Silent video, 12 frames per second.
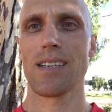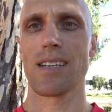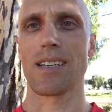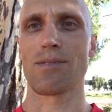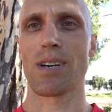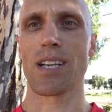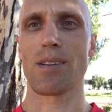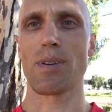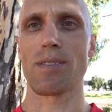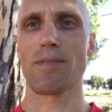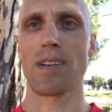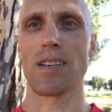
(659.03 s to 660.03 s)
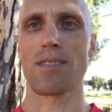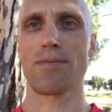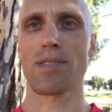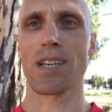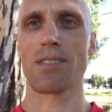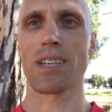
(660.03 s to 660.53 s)
running a bit
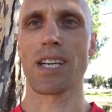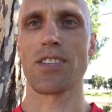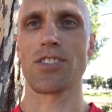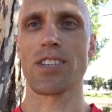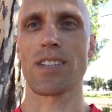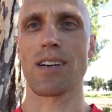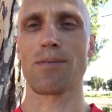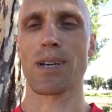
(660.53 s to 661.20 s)
freer and easier that